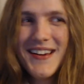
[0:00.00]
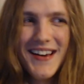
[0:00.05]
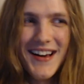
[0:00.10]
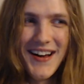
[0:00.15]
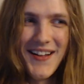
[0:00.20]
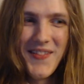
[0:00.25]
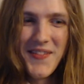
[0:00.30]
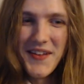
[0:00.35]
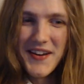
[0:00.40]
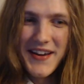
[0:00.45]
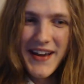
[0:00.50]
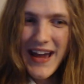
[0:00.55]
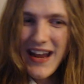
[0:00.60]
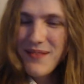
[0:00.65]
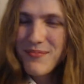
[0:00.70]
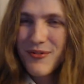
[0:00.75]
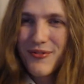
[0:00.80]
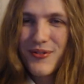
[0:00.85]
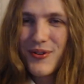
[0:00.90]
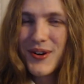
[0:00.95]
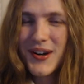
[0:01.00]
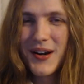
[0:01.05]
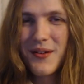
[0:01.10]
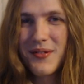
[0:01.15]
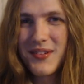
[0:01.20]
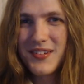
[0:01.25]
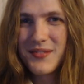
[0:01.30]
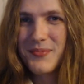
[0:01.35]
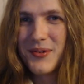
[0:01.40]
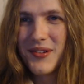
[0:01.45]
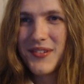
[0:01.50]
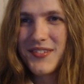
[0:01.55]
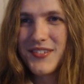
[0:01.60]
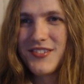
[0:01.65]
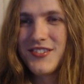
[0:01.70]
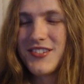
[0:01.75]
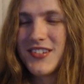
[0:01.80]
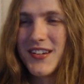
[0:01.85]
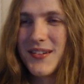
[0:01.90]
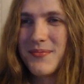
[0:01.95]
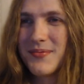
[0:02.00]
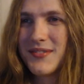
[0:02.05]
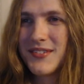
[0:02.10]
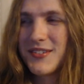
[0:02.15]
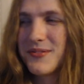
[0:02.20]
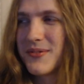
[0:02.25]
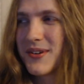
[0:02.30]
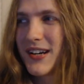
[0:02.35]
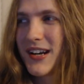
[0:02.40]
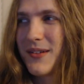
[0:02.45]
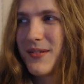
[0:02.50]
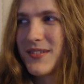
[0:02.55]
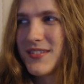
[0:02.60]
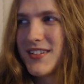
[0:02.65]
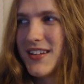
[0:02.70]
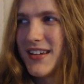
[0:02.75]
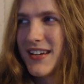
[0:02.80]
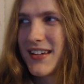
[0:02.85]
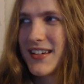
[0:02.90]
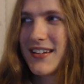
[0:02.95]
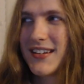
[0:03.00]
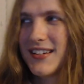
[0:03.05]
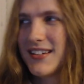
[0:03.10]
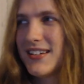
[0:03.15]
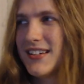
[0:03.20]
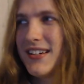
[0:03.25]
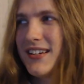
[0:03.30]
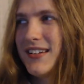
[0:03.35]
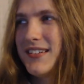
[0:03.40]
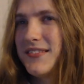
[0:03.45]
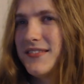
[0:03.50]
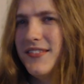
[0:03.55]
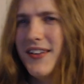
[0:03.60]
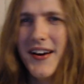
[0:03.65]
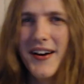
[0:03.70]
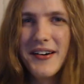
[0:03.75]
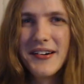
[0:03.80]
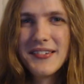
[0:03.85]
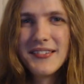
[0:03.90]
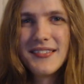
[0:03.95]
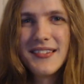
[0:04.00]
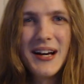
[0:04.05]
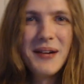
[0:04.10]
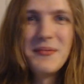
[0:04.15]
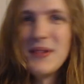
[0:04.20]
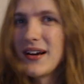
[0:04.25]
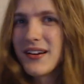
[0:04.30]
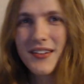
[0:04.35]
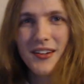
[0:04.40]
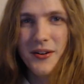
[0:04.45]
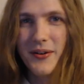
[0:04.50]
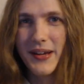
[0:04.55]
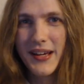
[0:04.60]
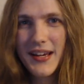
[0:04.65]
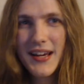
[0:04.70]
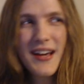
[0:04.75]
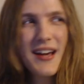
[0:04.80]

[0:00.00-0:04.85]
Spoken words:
on the night before I was supposed to ship to where I was like, no, I'm not going.